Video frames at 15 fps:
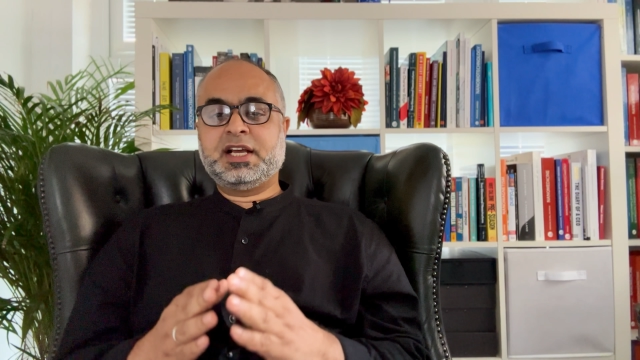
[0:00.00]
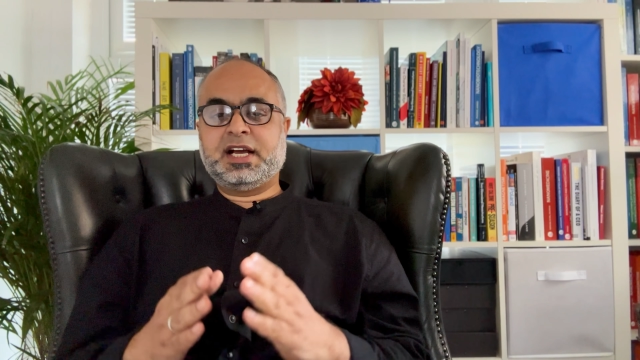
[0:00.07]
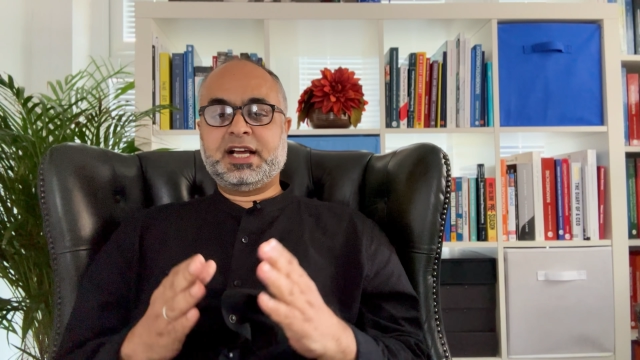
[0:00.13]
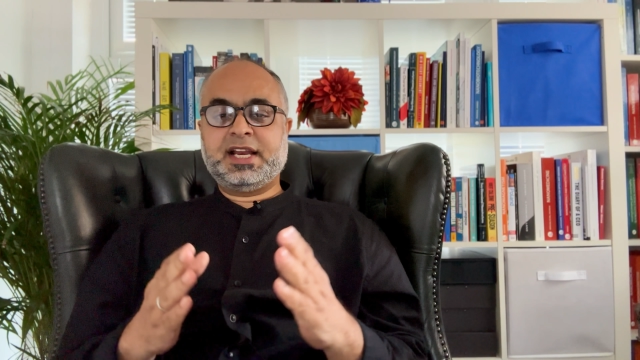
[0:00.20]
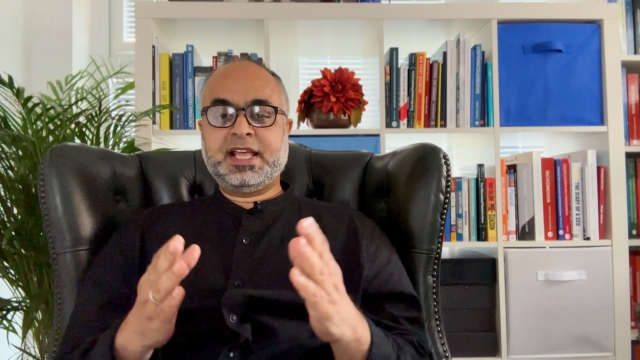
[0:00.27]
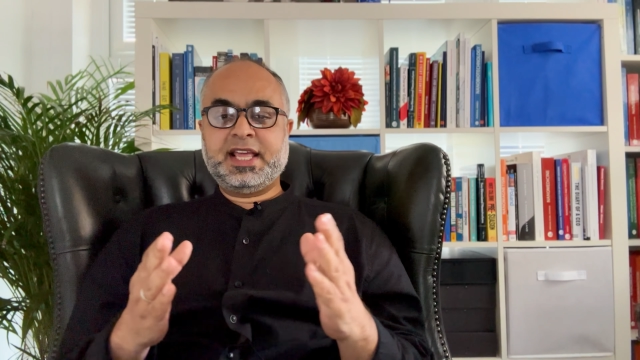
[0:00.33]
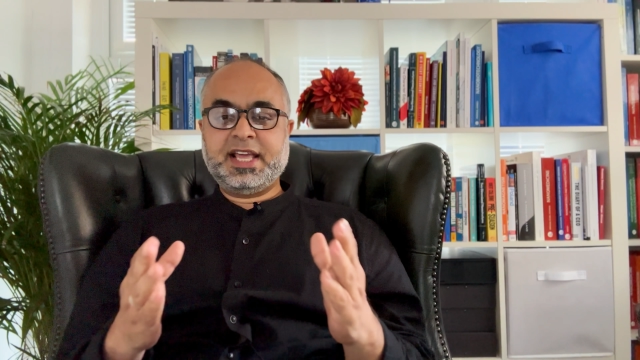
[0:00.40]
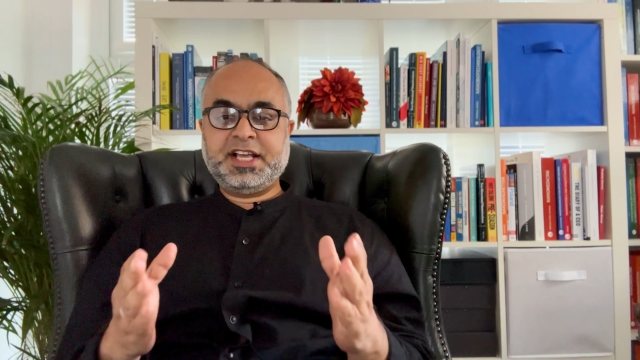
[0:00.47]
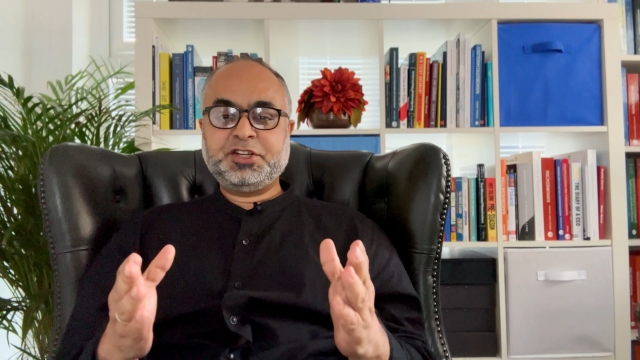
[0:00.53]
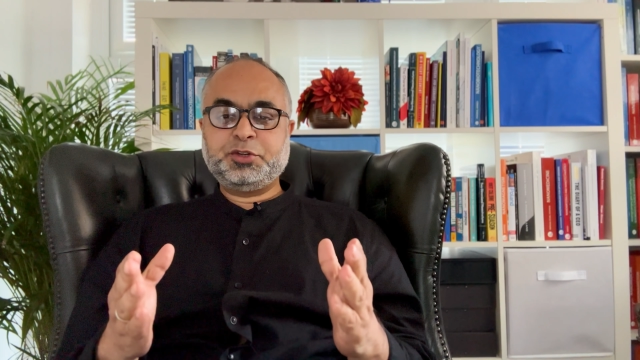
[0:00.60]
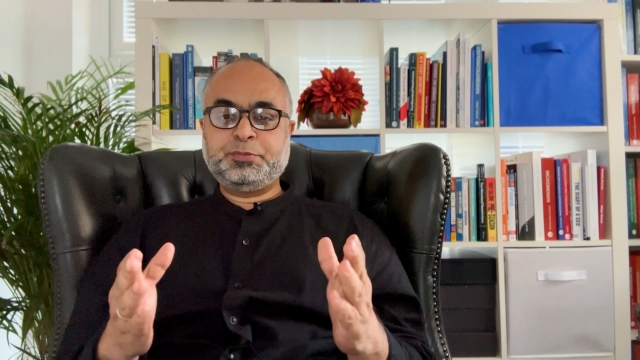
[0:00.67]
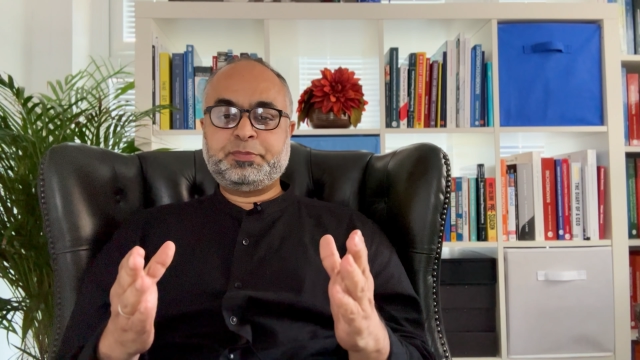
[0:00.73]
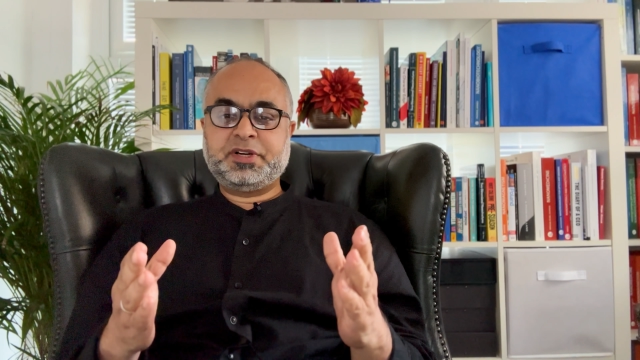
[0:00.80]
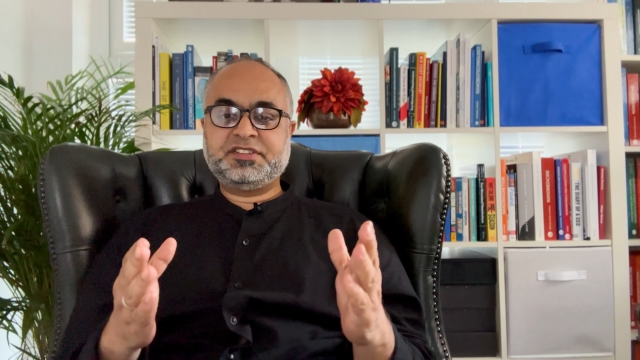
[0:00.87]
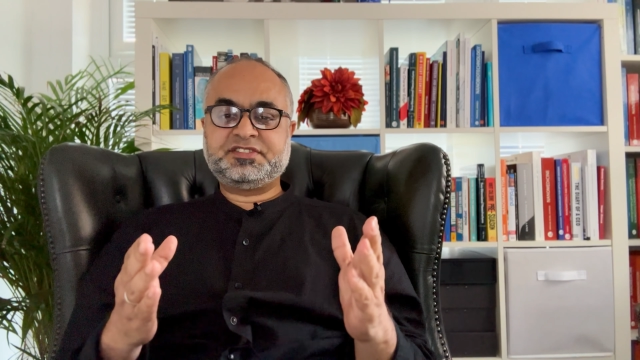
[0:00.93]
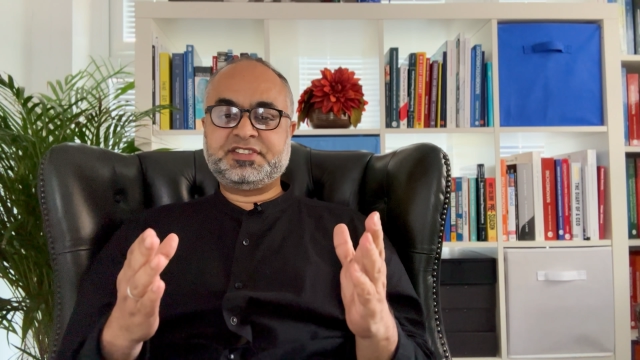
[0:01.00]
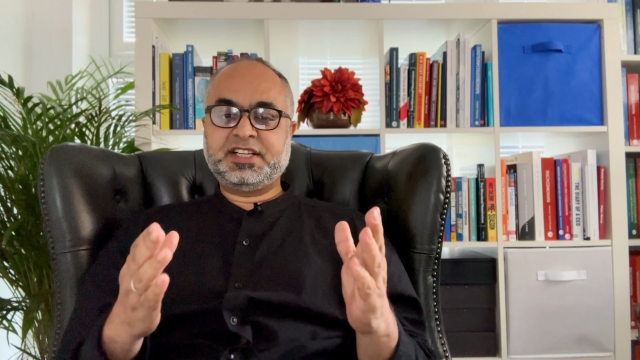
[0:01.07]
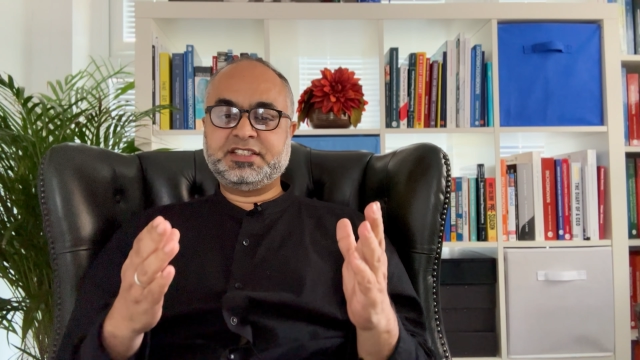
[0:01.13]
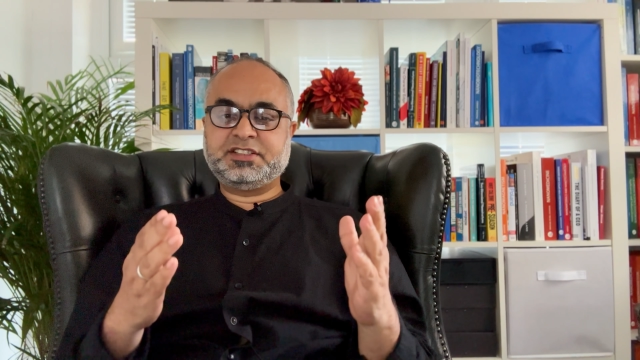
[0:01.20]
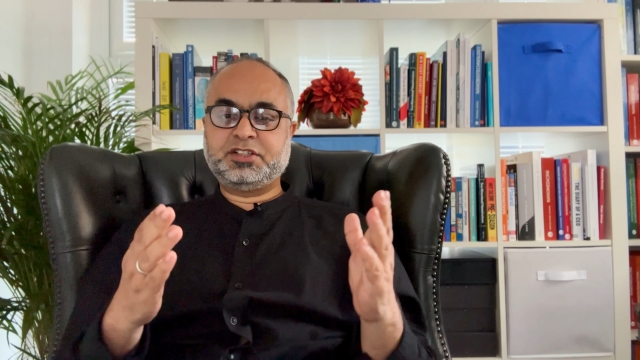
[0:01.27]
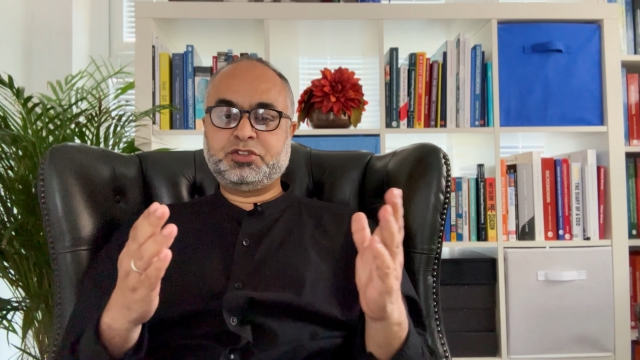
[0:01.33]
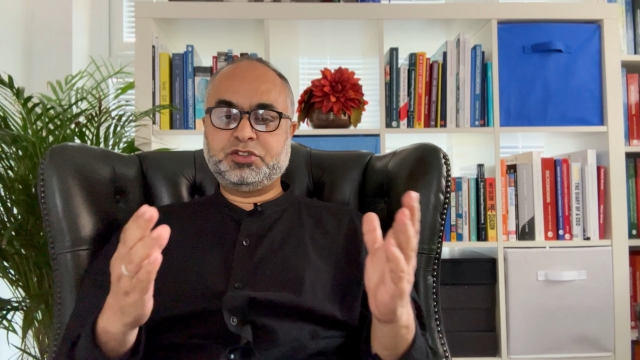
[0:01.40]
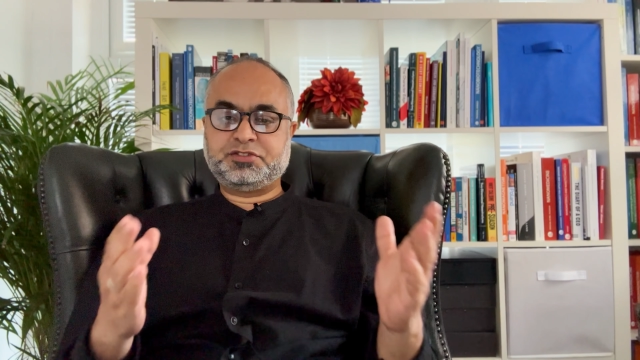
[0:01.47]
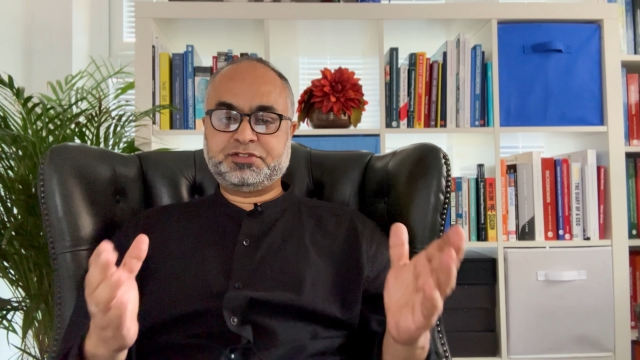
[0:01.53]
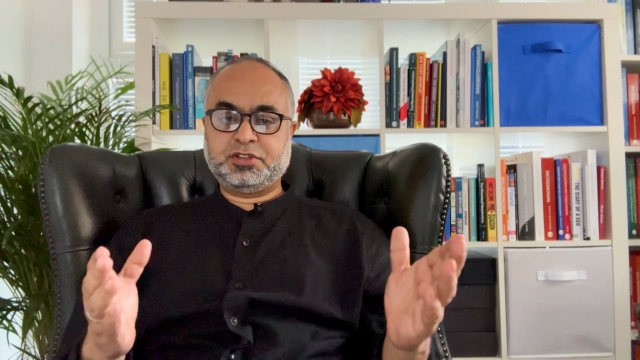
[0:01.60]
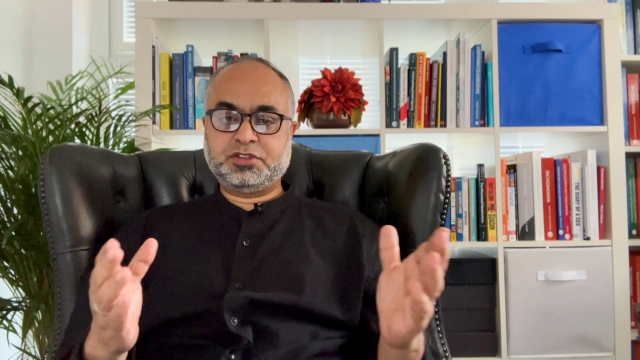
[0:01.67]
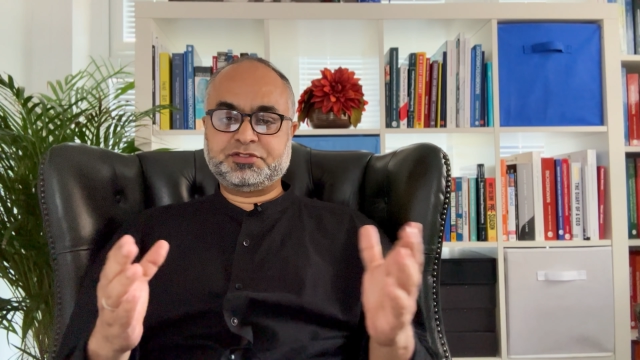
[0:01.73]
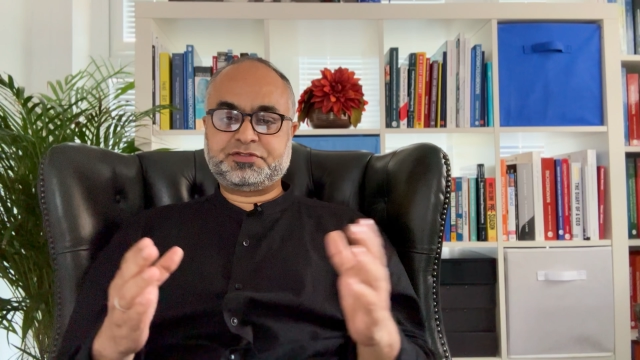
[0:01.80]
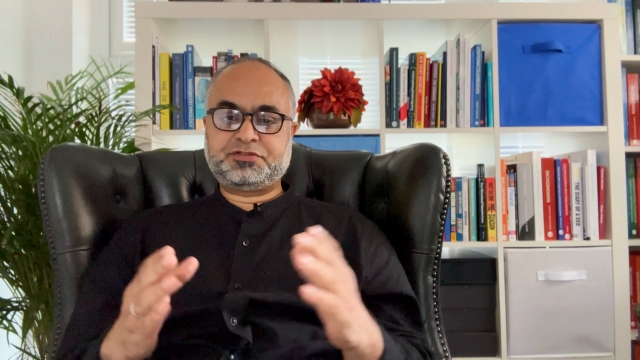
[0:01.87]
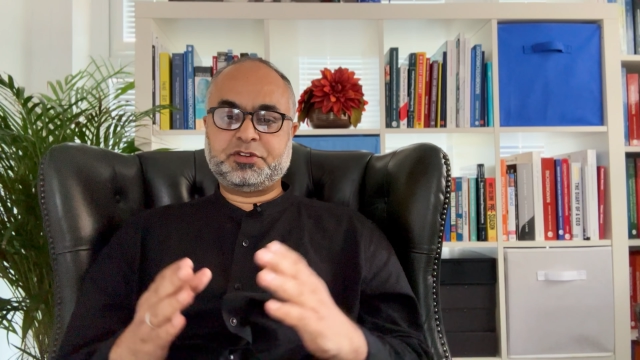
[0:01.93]
and here you present the
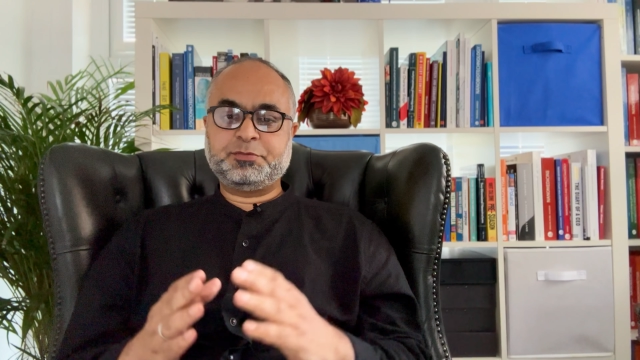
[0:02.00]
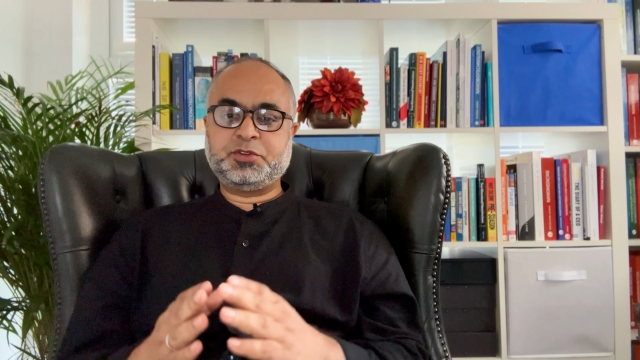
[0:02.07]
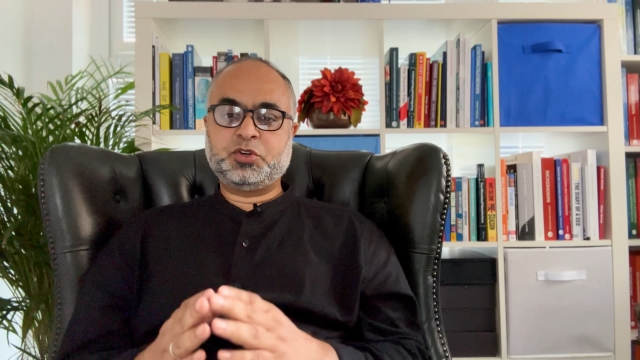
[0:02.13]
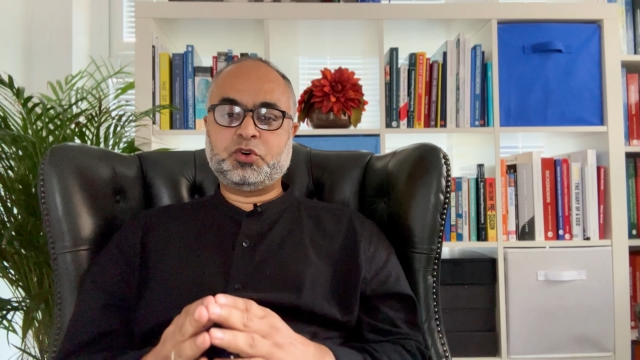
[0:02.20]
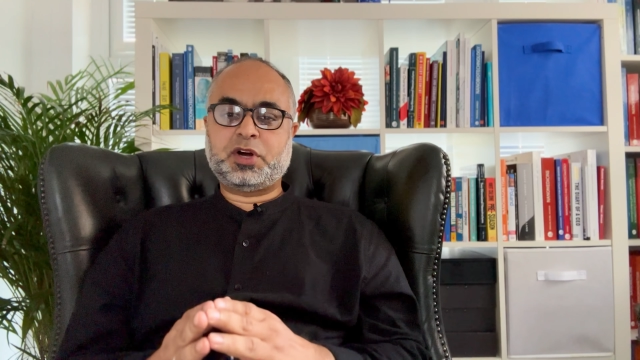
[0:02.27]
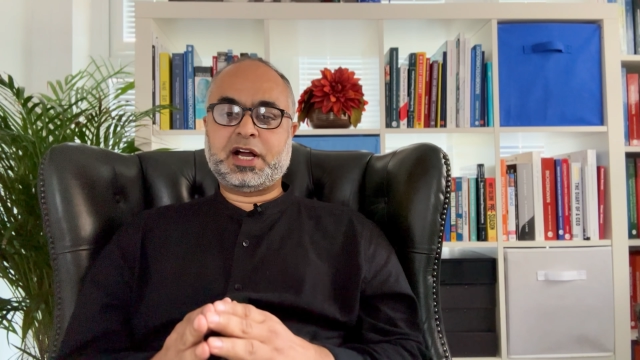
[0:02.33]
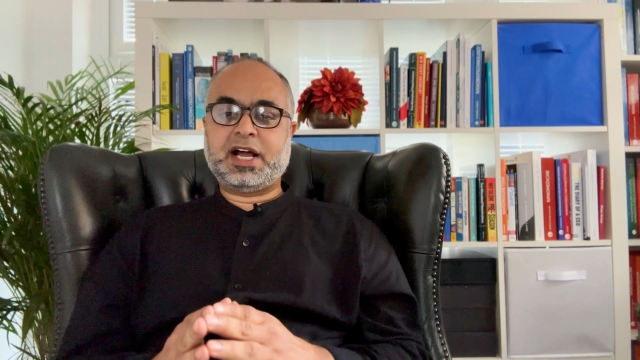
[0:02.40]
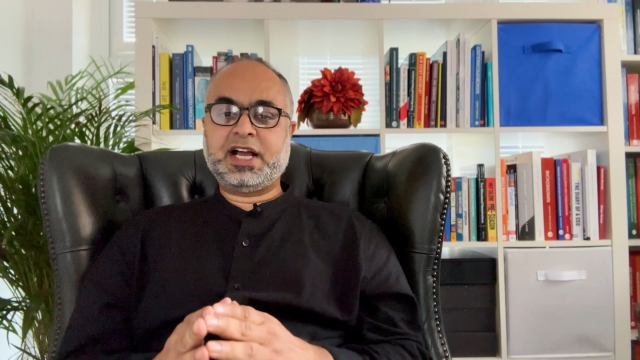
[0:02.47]
results from your